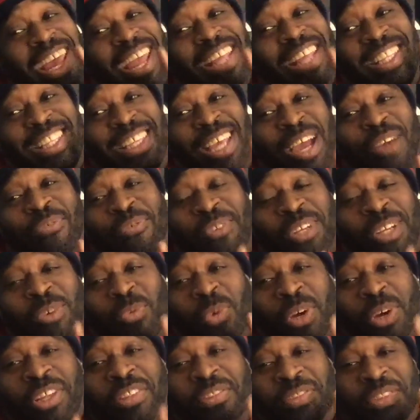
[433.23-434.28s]
And definitely
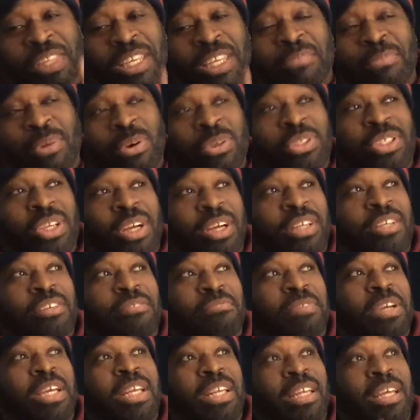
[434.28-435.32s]
one of the most
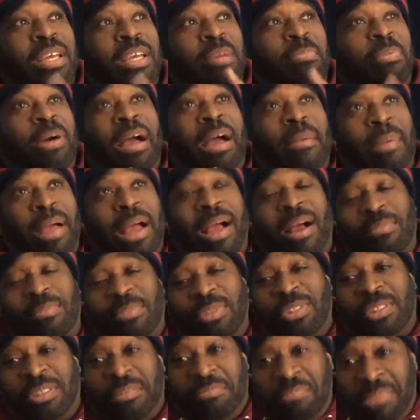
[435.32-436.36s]
underrated hip hop
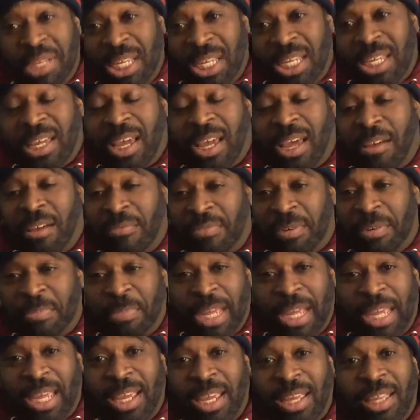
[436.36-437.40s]
albums to me ever
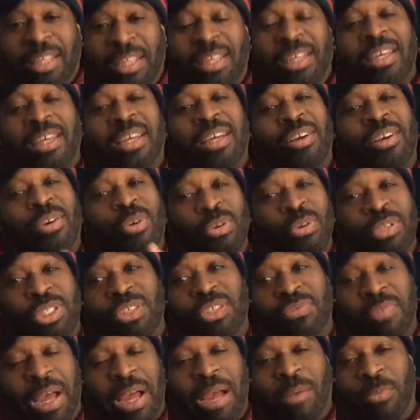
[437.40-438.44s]
made. Coogee
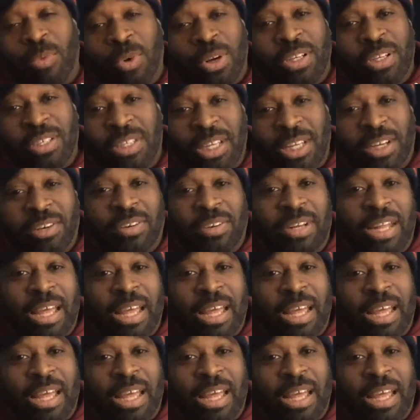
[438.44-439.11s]
Rap Wanted Dead or